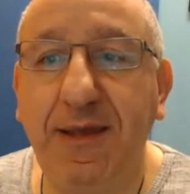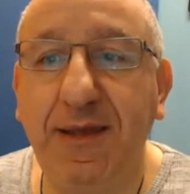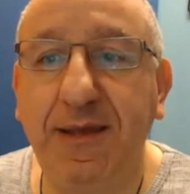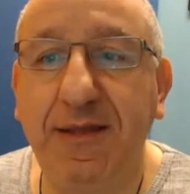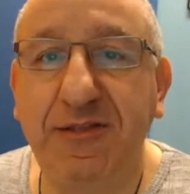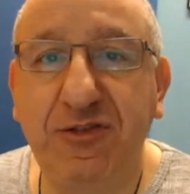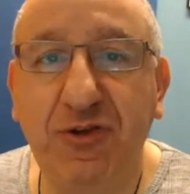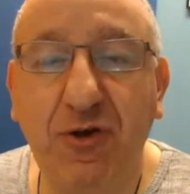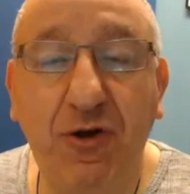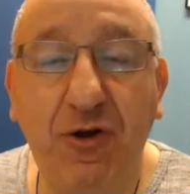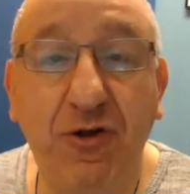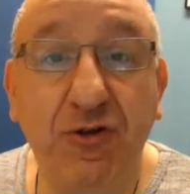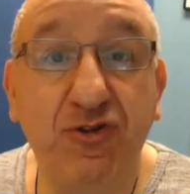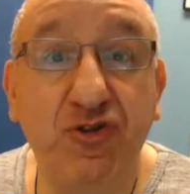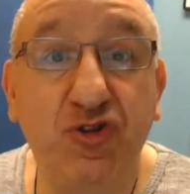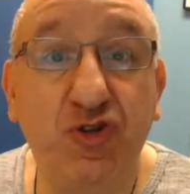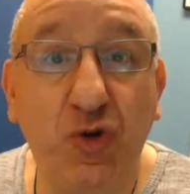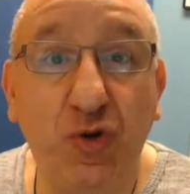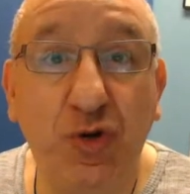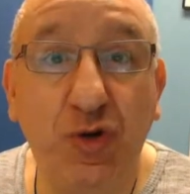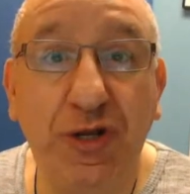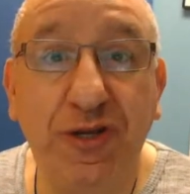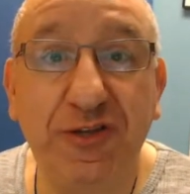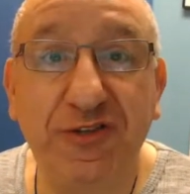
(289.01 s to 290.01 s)
It's called
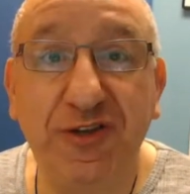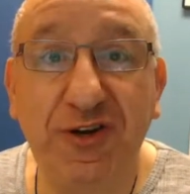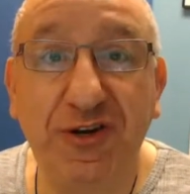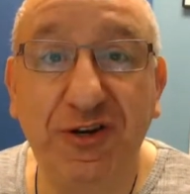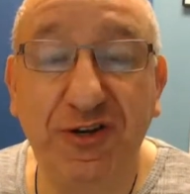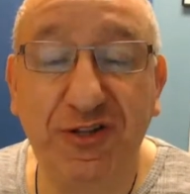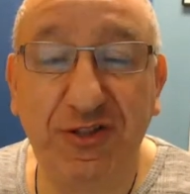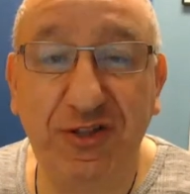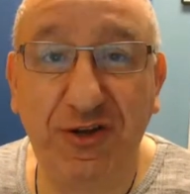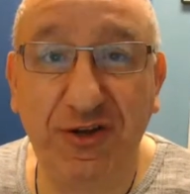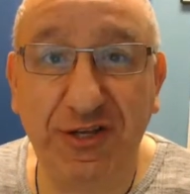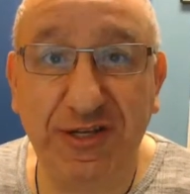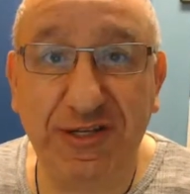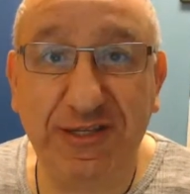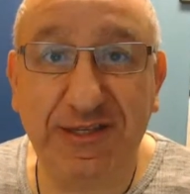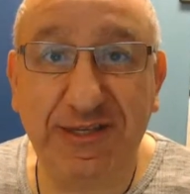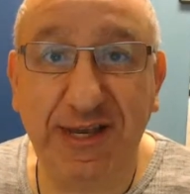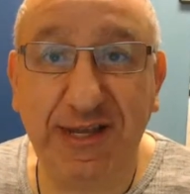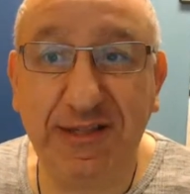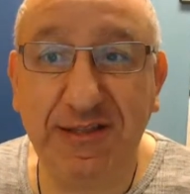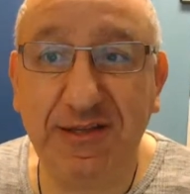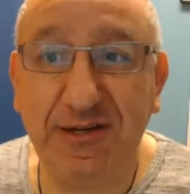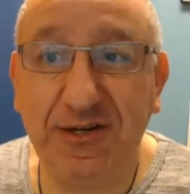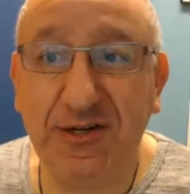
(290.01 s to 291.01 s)
Noah's Ark Doggy
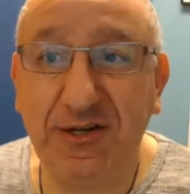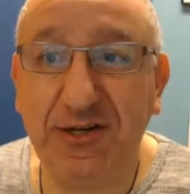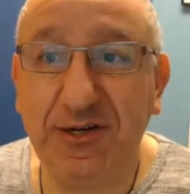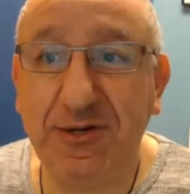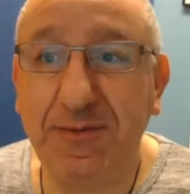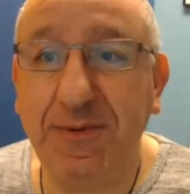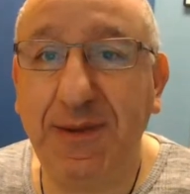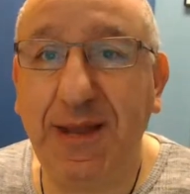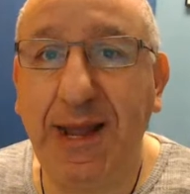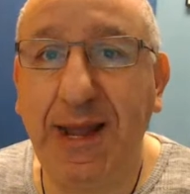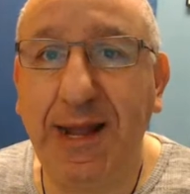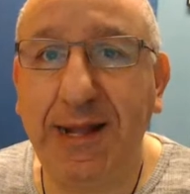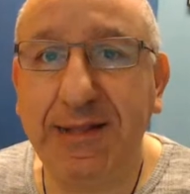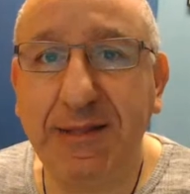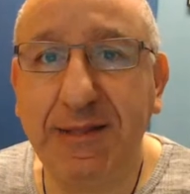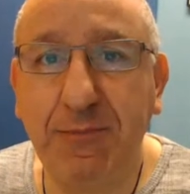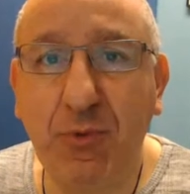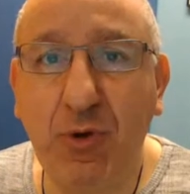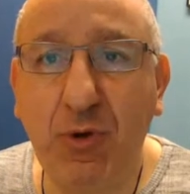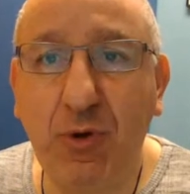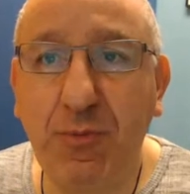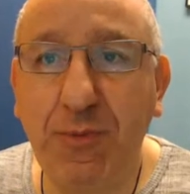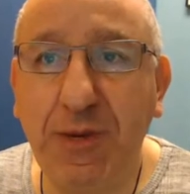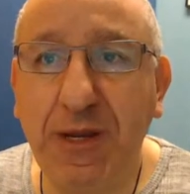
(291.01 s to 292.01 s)
Center. At the
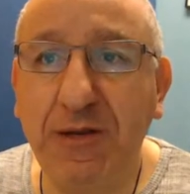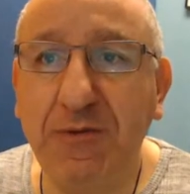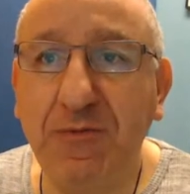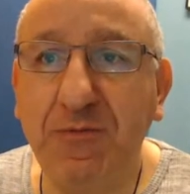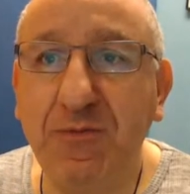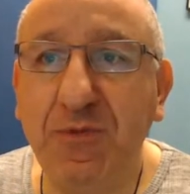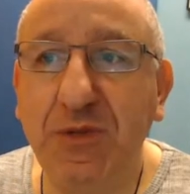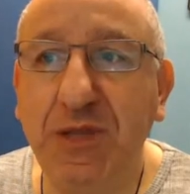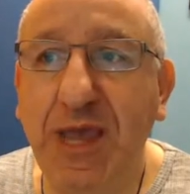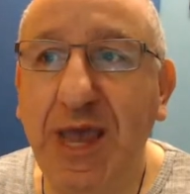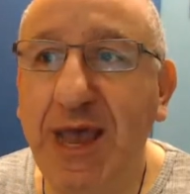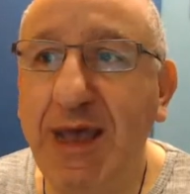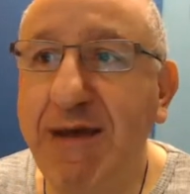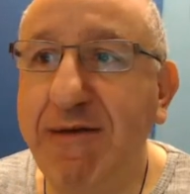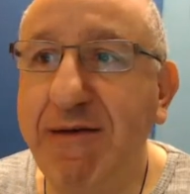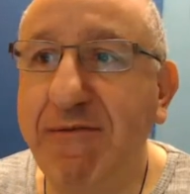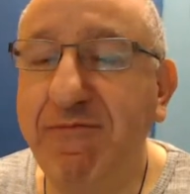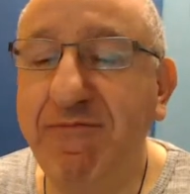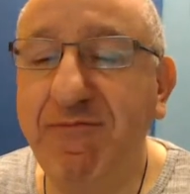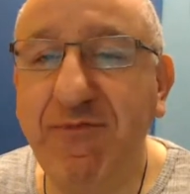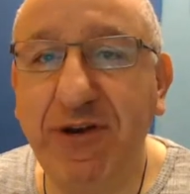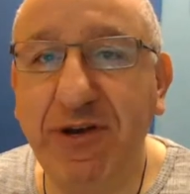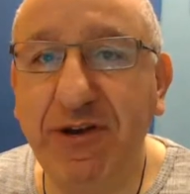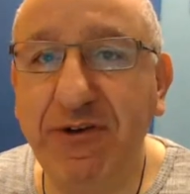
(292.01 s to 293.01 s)
moment, we have
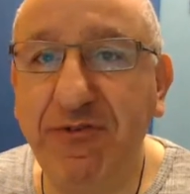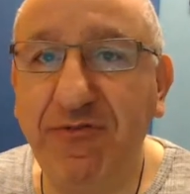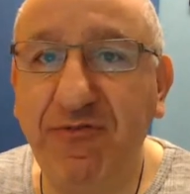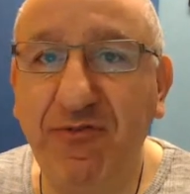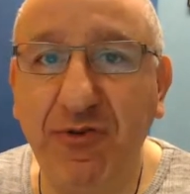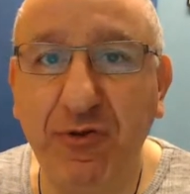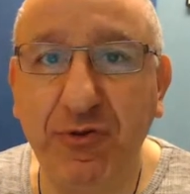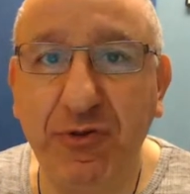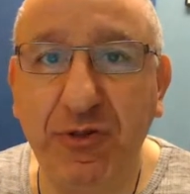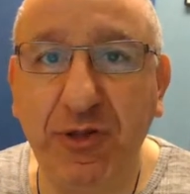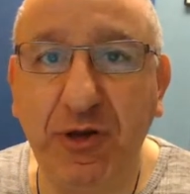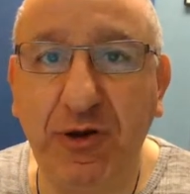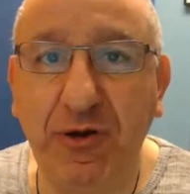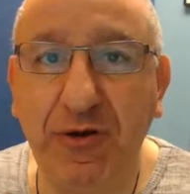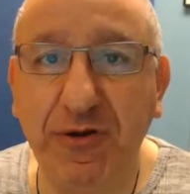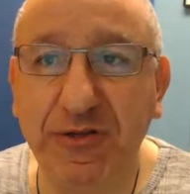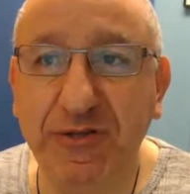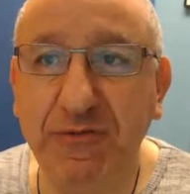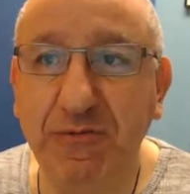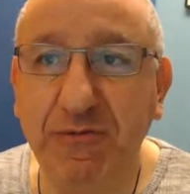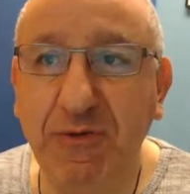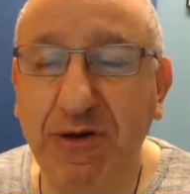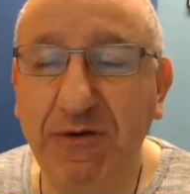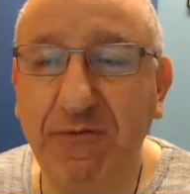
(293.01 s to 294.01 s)
very few
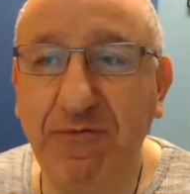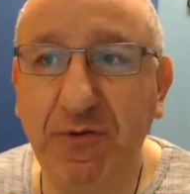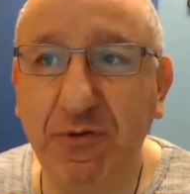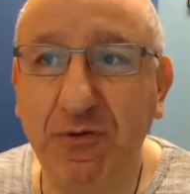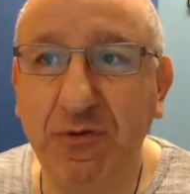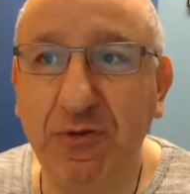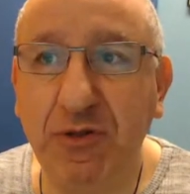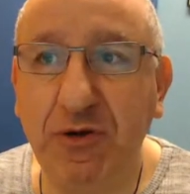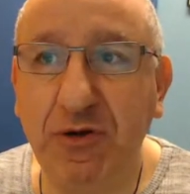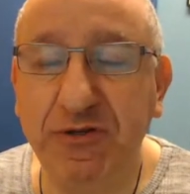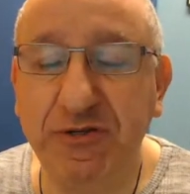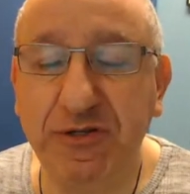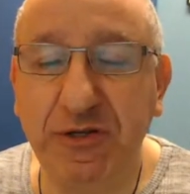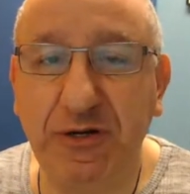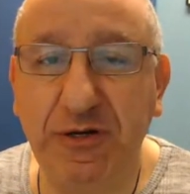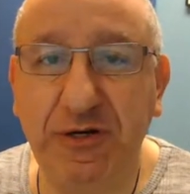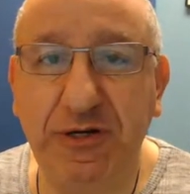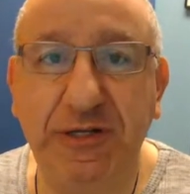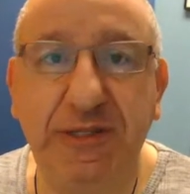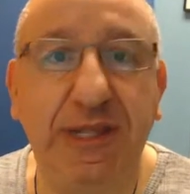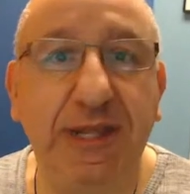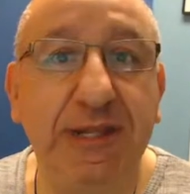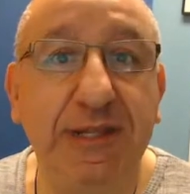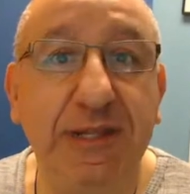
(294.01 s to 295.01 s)
dogs. Very few dogs are
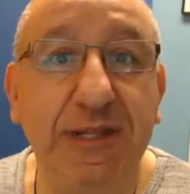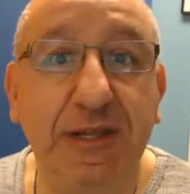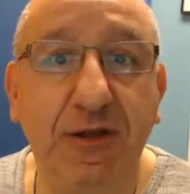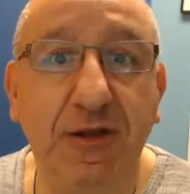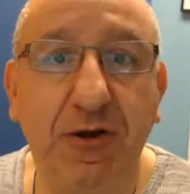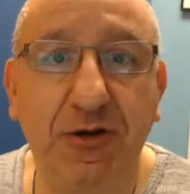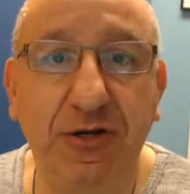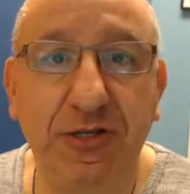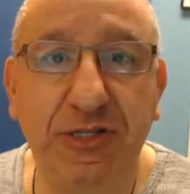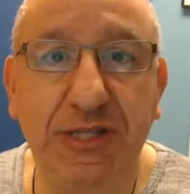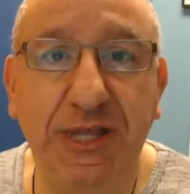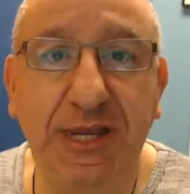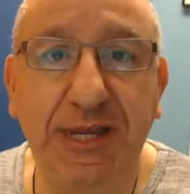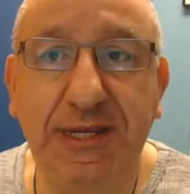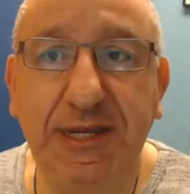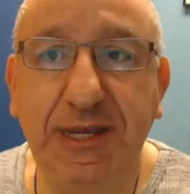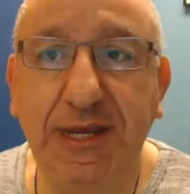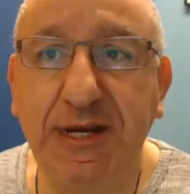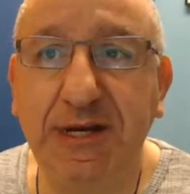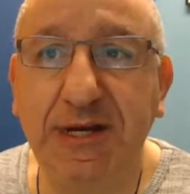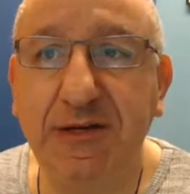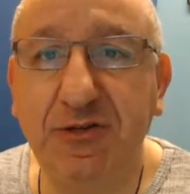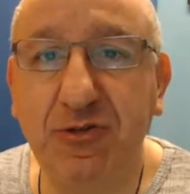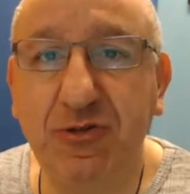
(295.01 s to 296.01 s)
attending our
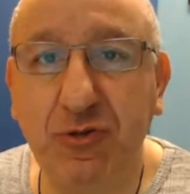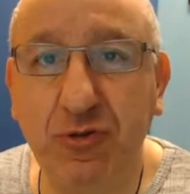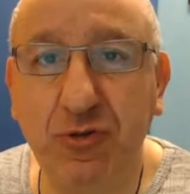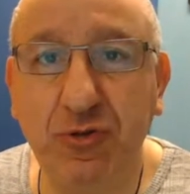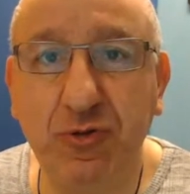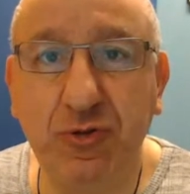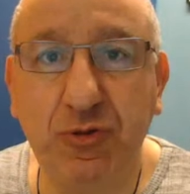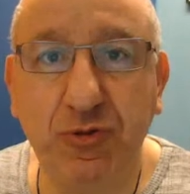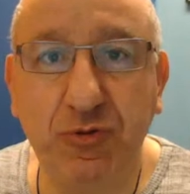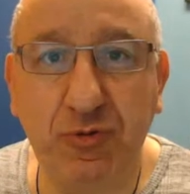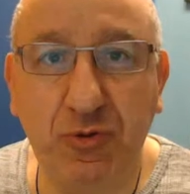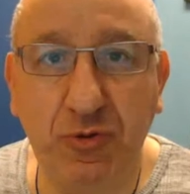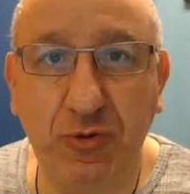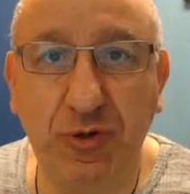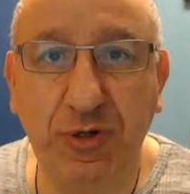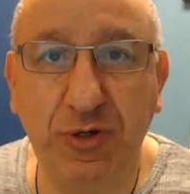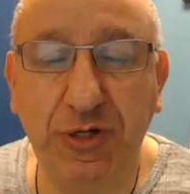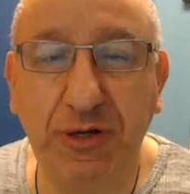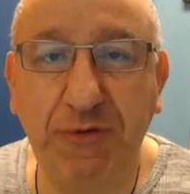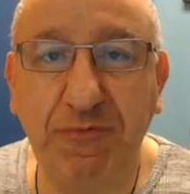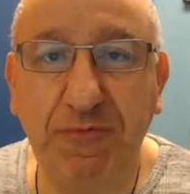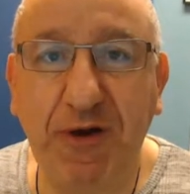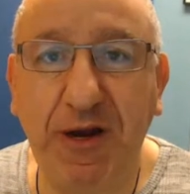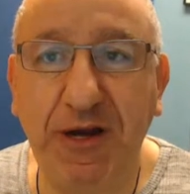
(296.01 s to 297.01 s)
daycare due to
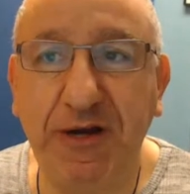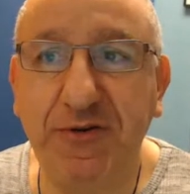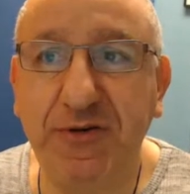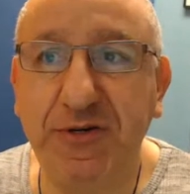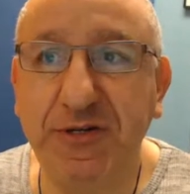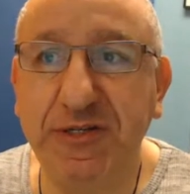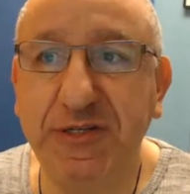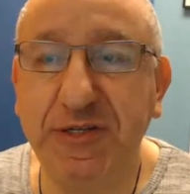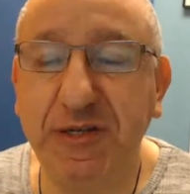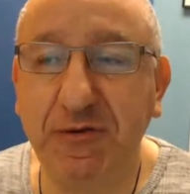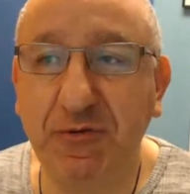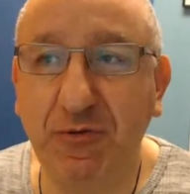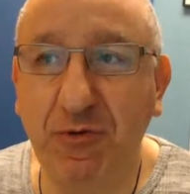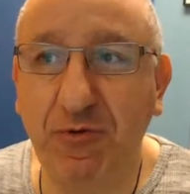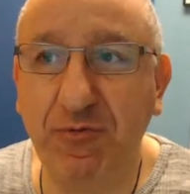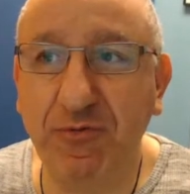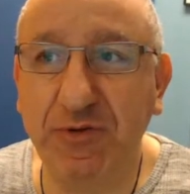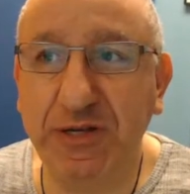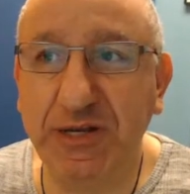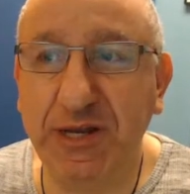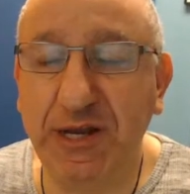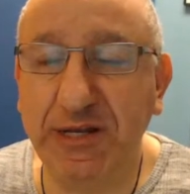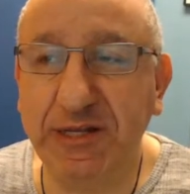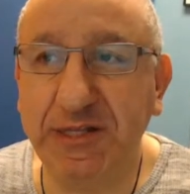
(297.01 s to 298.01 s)
coronavirus and
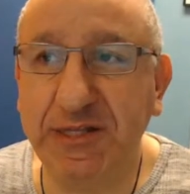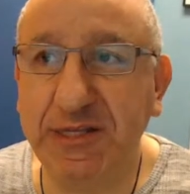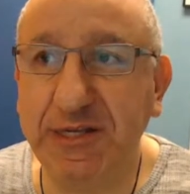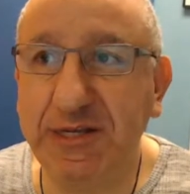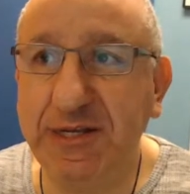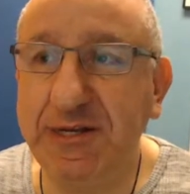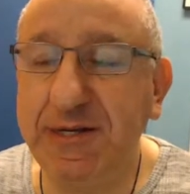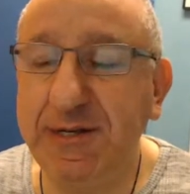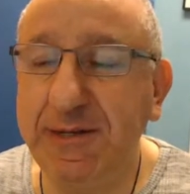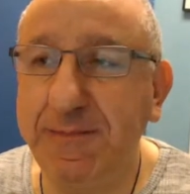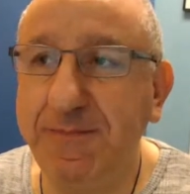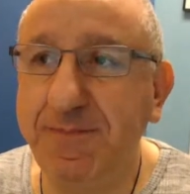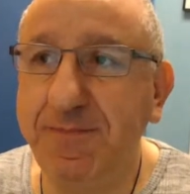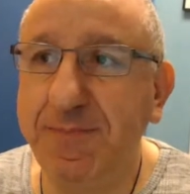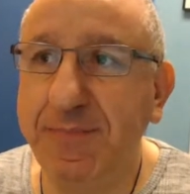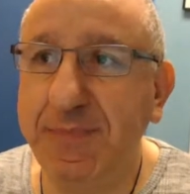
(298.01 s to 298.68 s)
COVID 19.